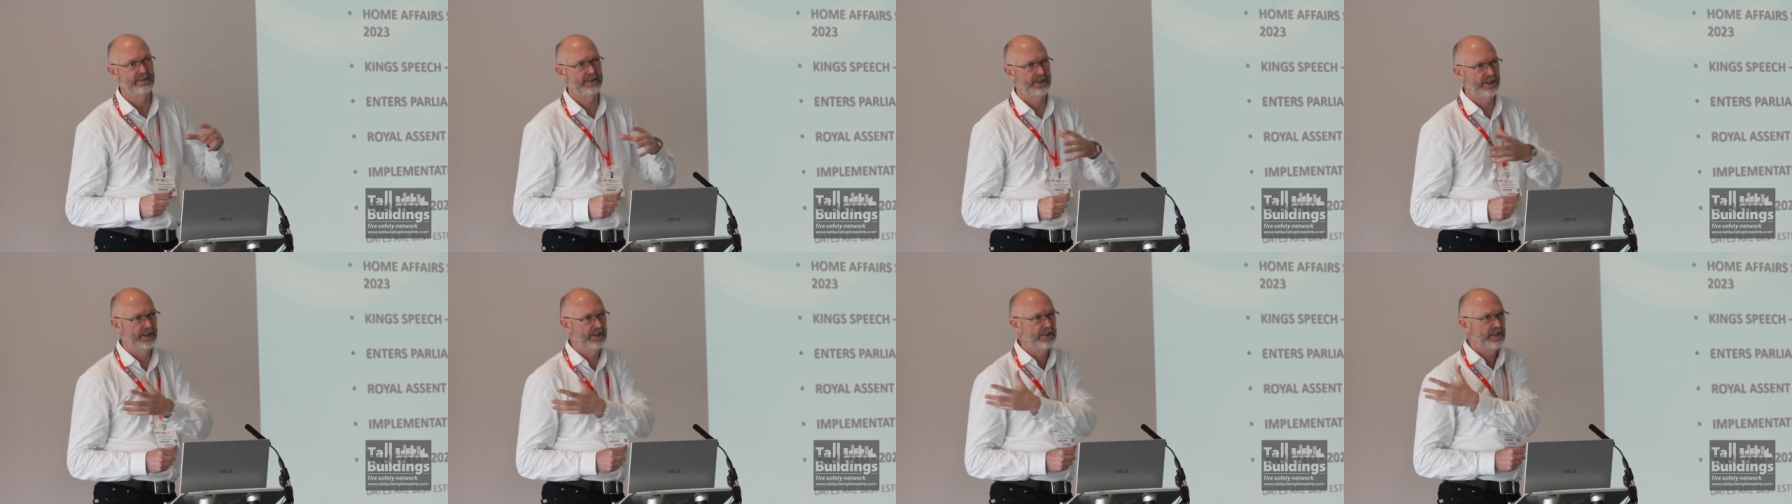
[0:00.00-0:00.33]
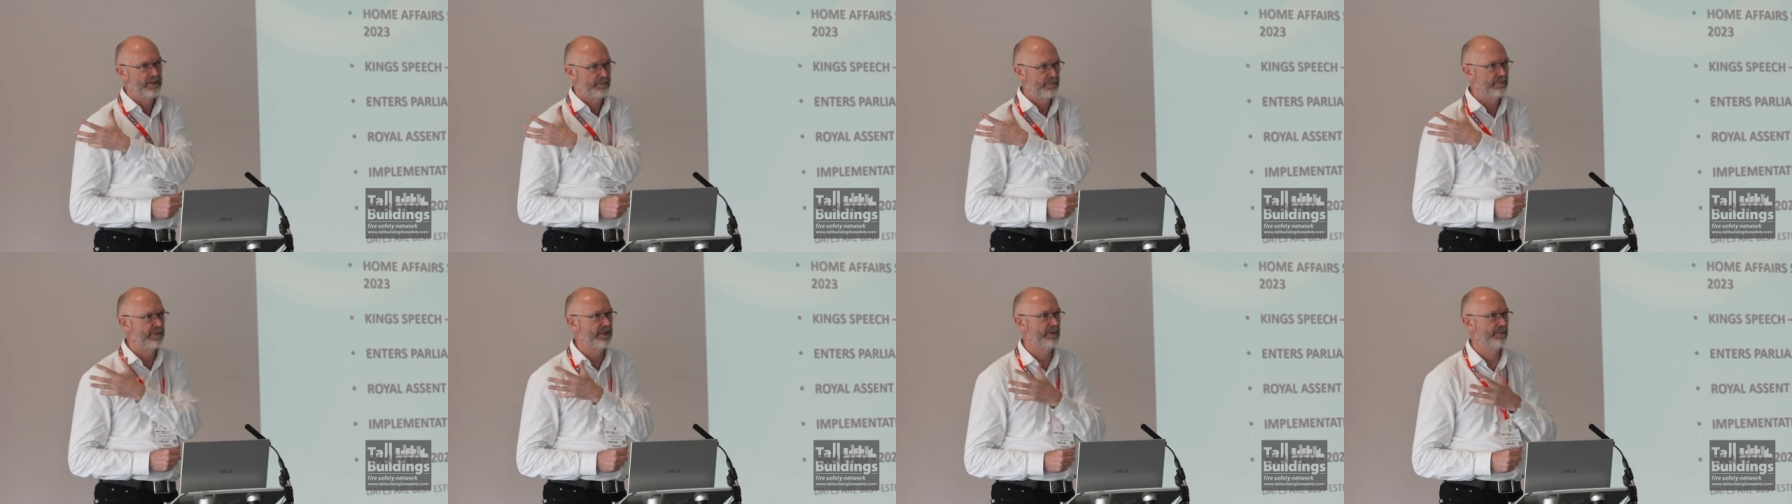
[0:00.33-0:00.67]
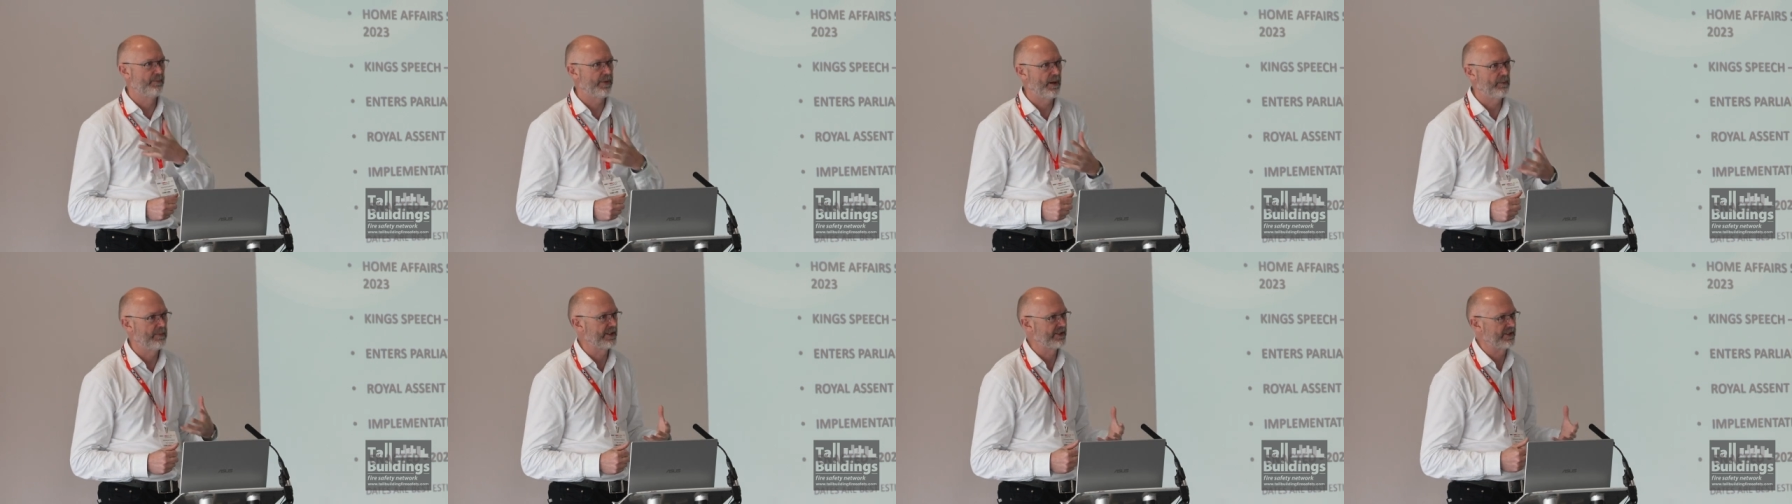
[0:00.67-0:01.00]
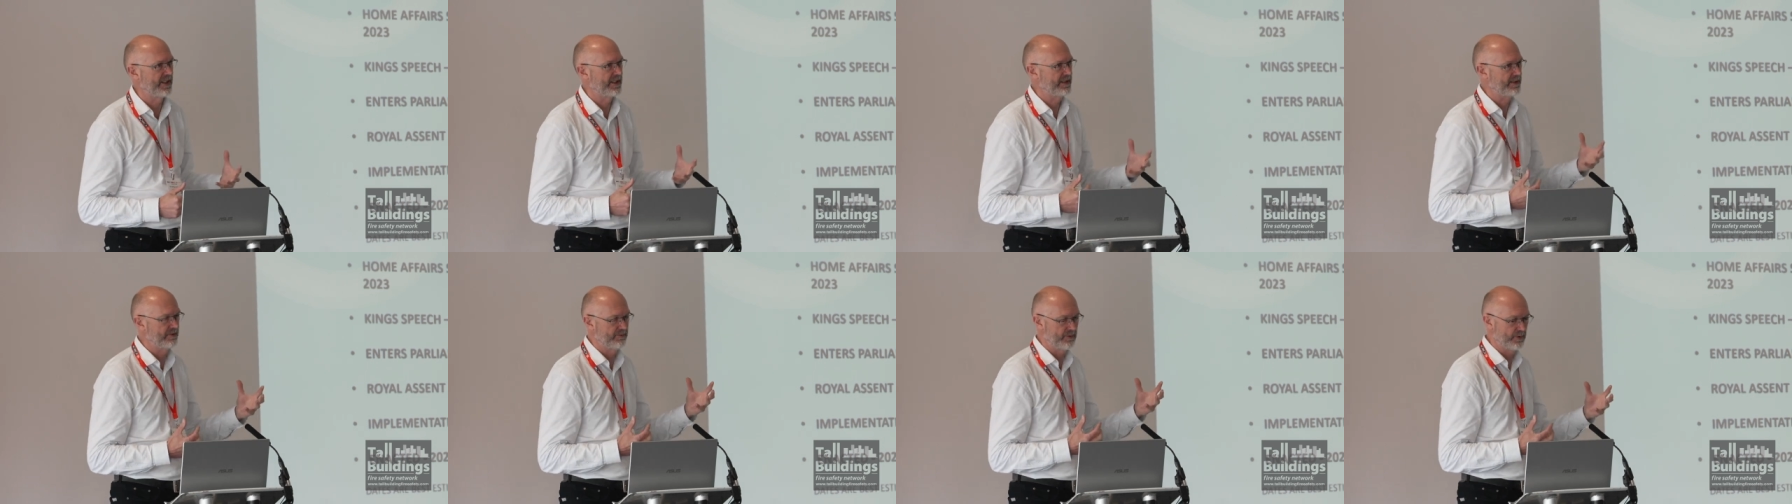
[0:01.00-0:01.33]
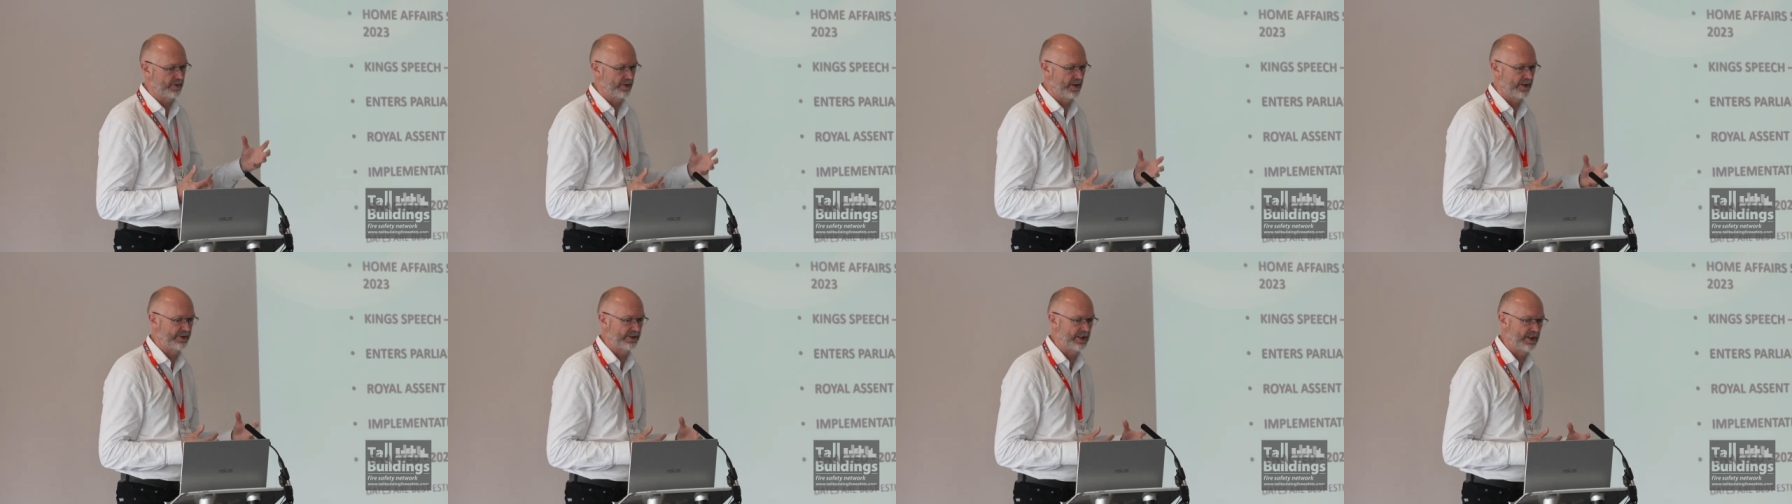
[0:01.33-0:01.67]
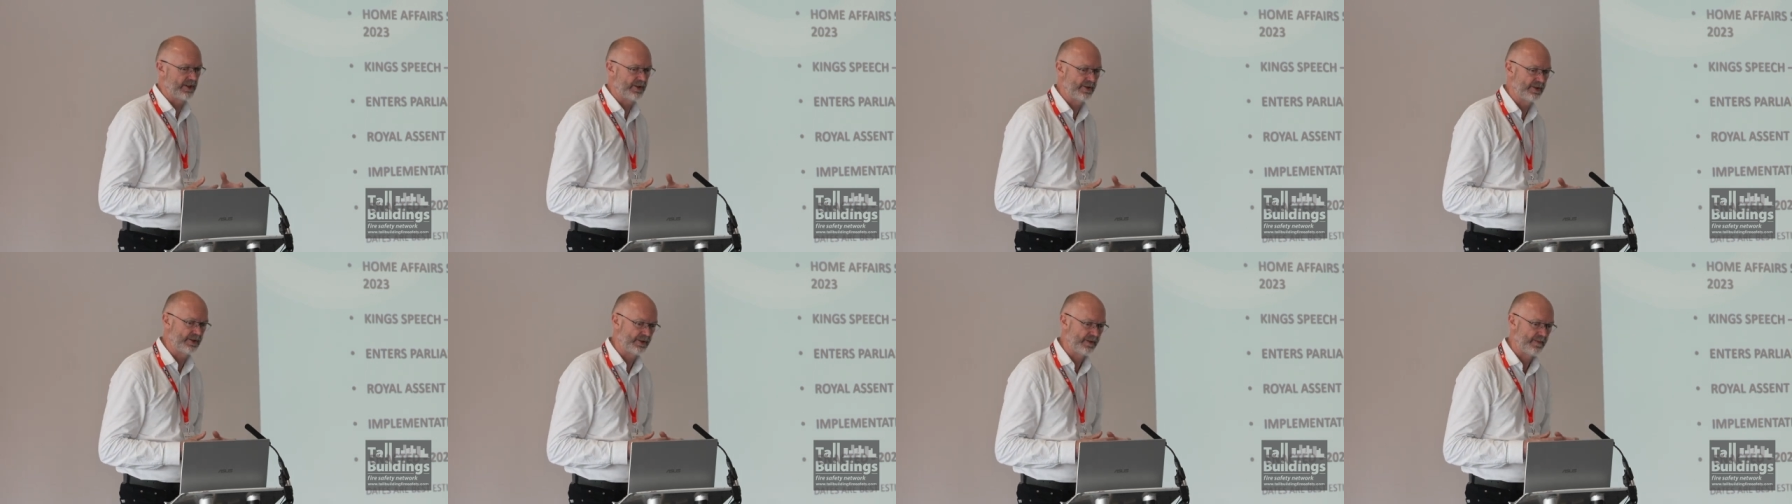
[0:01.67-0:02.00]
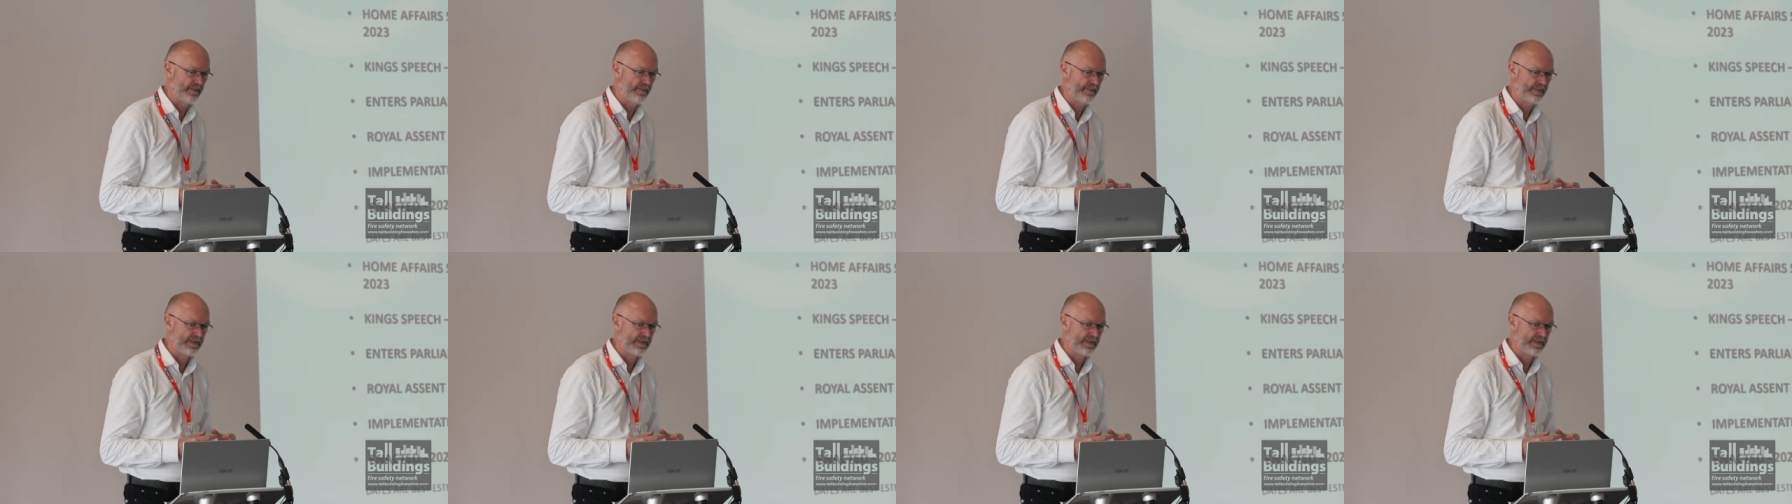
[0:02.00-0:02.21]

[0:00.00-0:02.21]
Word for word: you know, the, the public sector organisations.